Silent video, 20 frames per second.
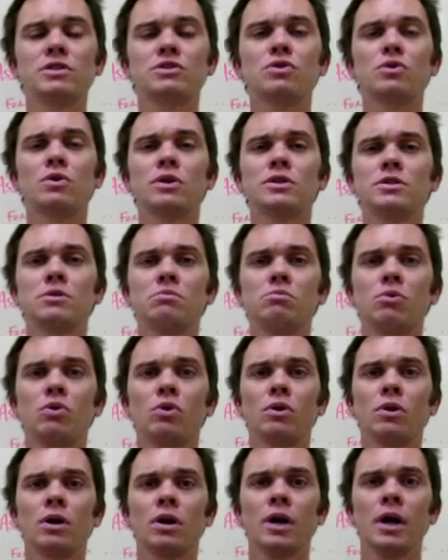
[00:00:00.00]
towards a
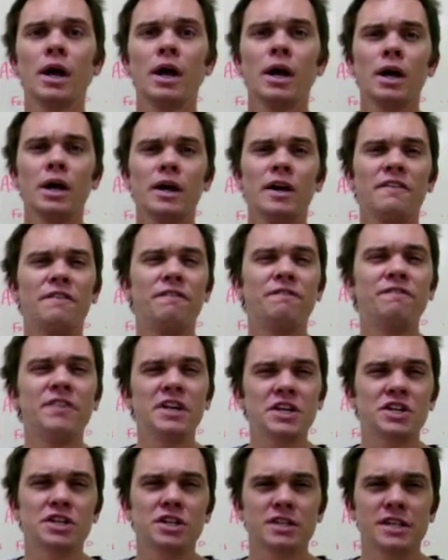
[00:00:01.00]
more
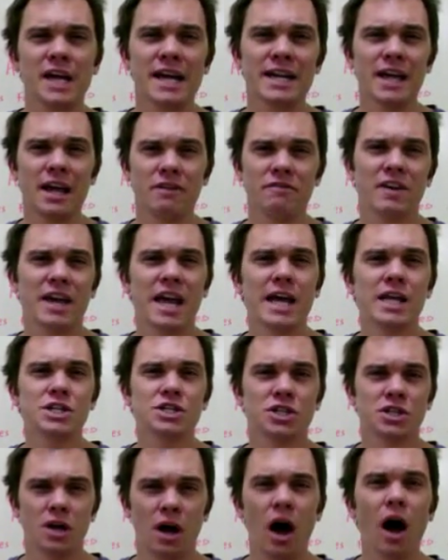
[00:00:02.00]
efficient
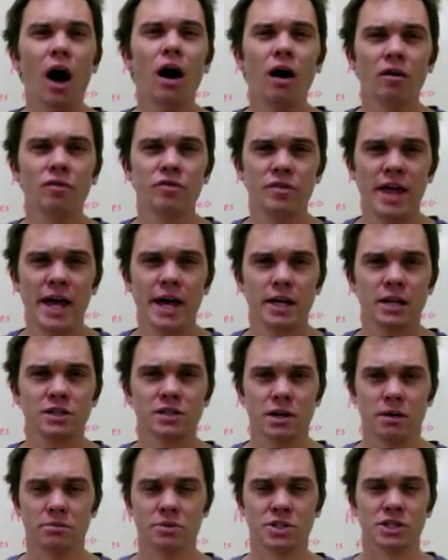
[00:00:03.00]
identification of that
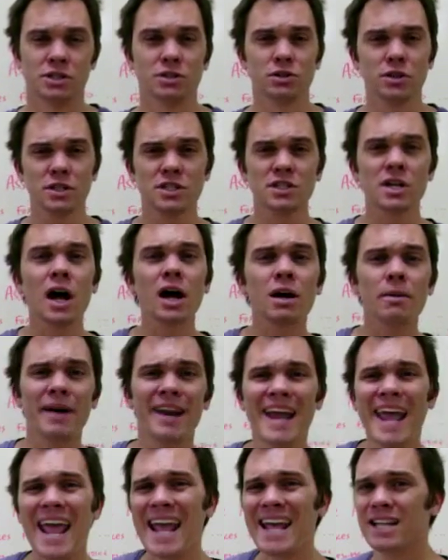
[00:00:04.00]
assumption. So let's talk
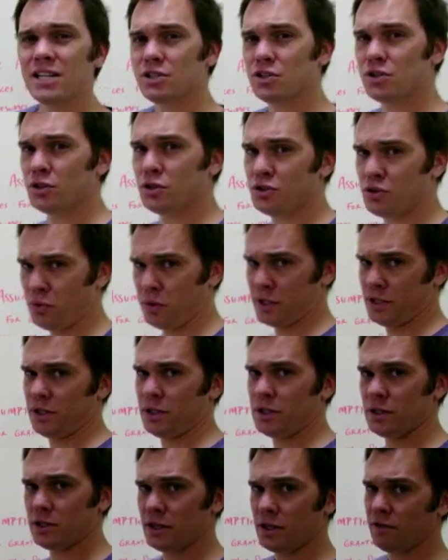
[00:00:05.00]
about answer
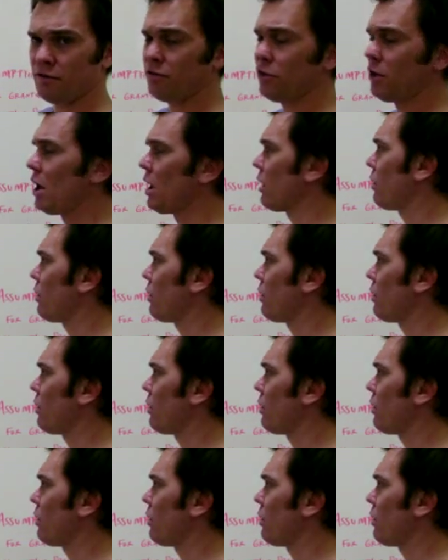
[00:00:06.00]
choices in flaw